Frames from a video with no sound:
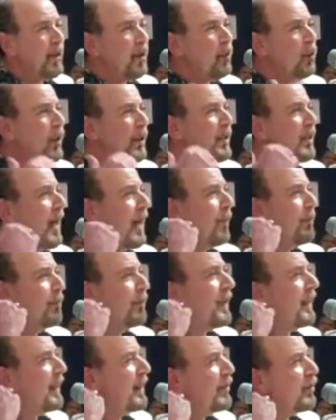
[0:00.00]
would not
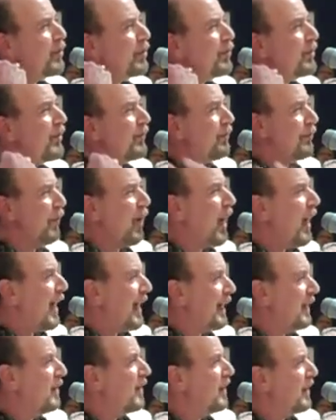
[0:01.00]
be to
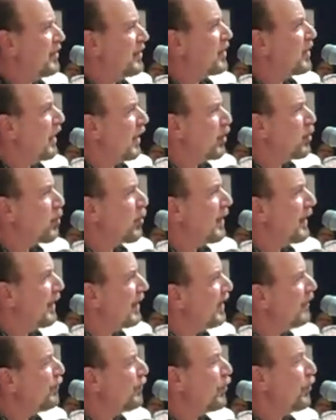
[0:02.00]
divide this country
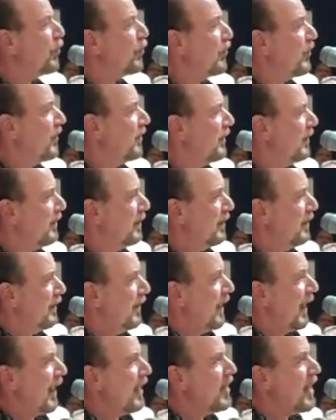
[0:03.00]
any further,
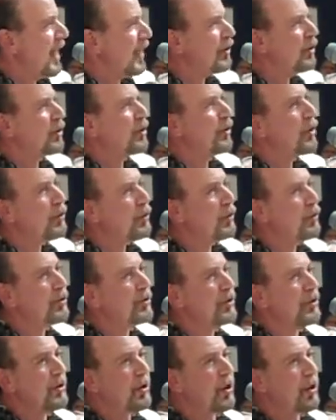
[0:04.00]
and not
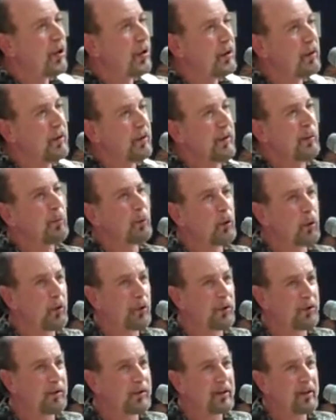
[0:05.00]
choose to call
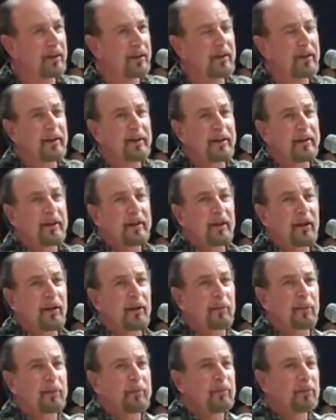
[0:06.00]
liberals
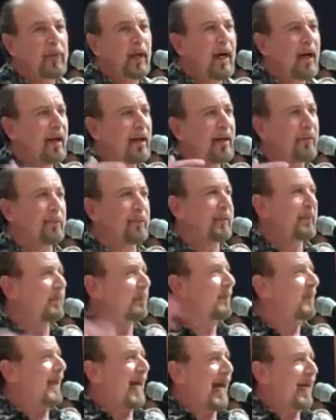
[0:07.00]
or
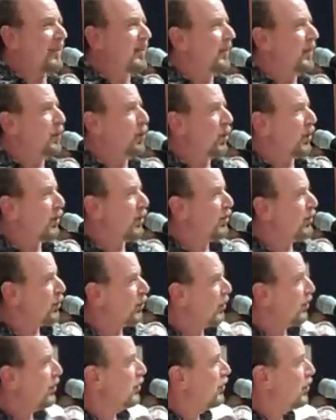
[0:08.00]
nasty words,
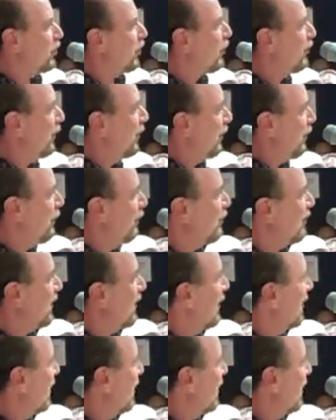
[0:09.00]
or conservatives